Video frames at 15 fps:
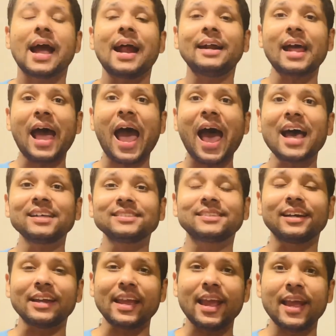and as
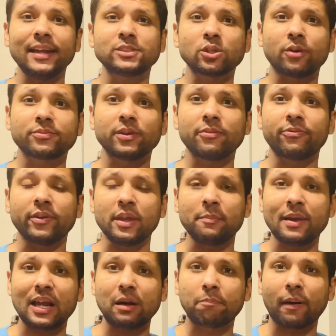the age of the
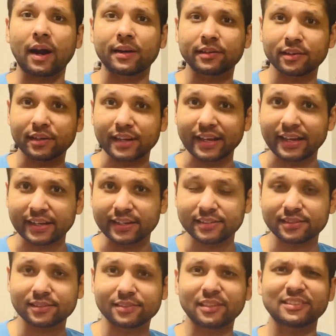female partner
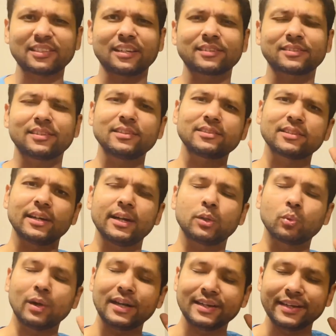increases, the success rate
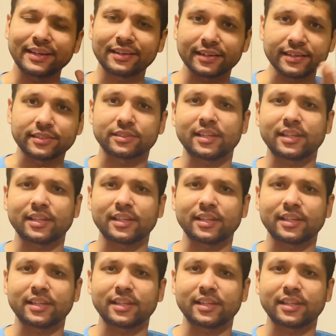will decrease.